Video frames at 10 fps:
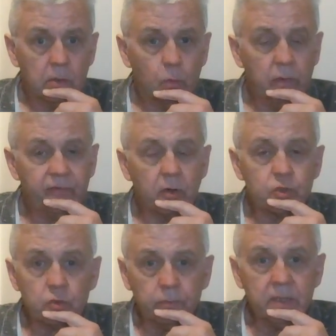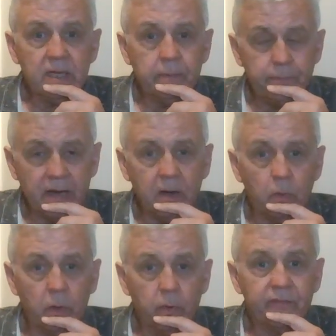we've got somebody in
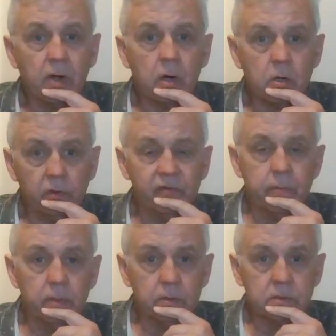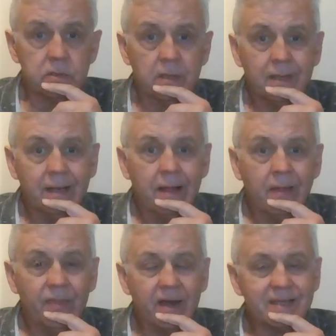power, we've got a government
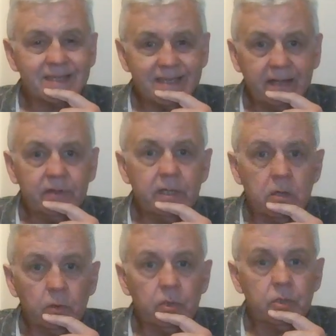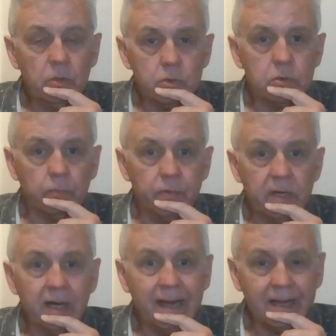that has said they're going to do
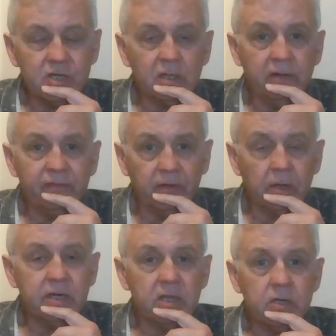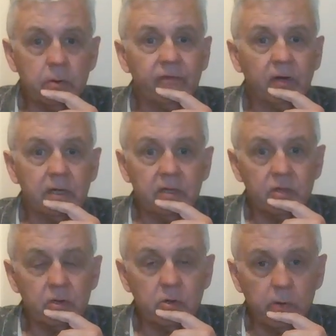something and actually followed it through, and followed it
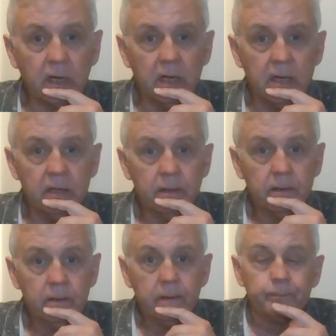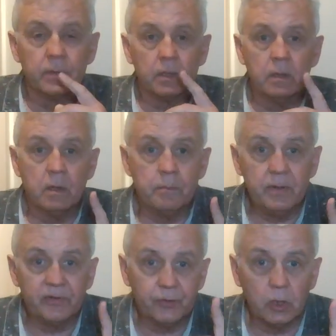through quickly.
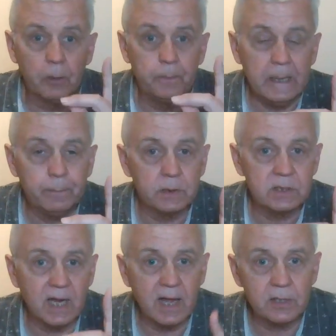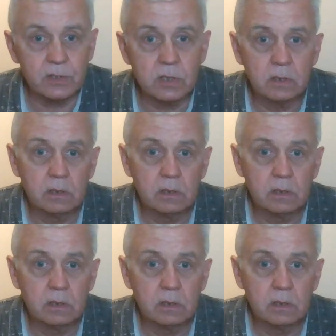Before people start